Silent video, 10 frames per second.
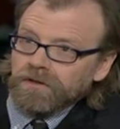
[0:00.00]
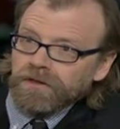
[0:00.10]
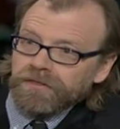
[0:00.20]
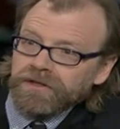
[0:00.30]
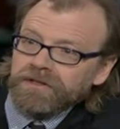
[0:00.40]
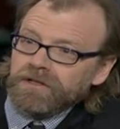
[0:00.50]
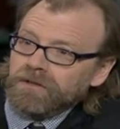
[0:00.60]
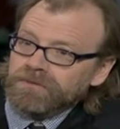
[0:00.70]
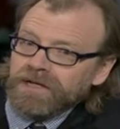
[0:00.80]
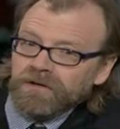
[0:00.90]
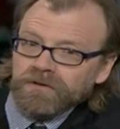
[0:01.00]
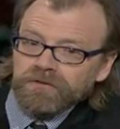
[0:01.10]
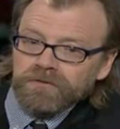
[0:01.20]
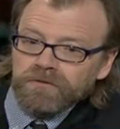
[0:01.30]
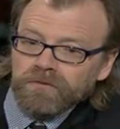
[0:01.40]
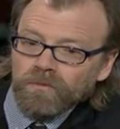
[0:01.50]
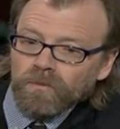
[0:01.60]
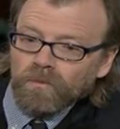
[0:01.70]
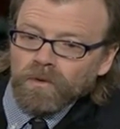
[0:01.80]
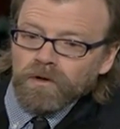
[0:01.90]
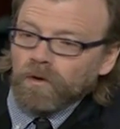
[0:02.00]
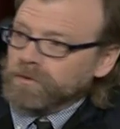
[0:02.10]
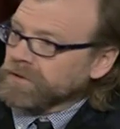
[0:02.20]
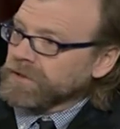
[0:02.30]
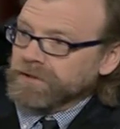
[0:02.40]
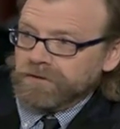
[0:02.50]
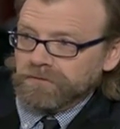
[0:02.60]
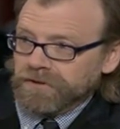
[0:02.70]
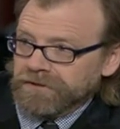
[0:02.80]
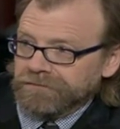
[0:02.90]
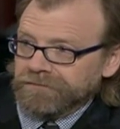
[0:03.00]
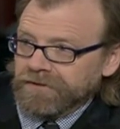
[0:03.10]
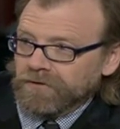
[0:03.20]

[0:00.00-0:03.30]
the thing that comes out is what only they could have written.